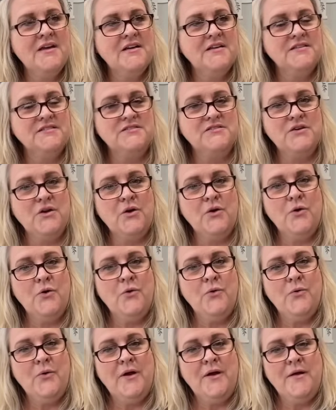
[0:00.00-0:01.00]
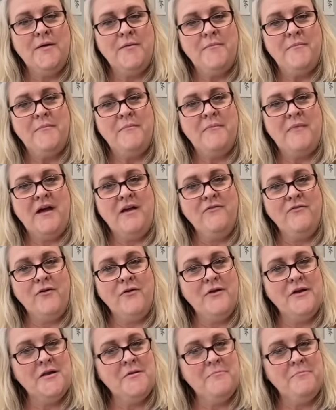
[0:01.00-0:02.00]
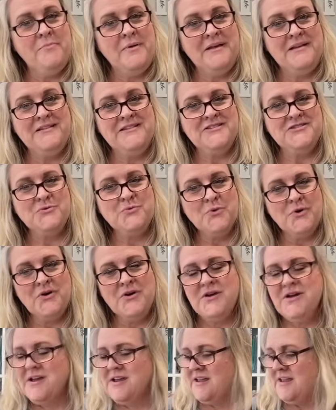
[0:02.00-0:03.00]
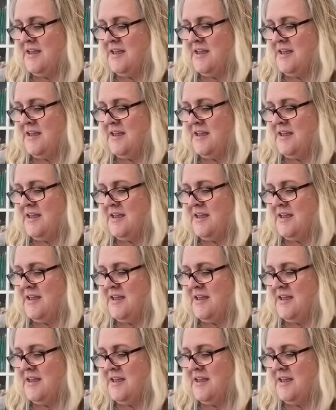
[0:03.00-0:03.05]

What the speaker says: So I've already been to work,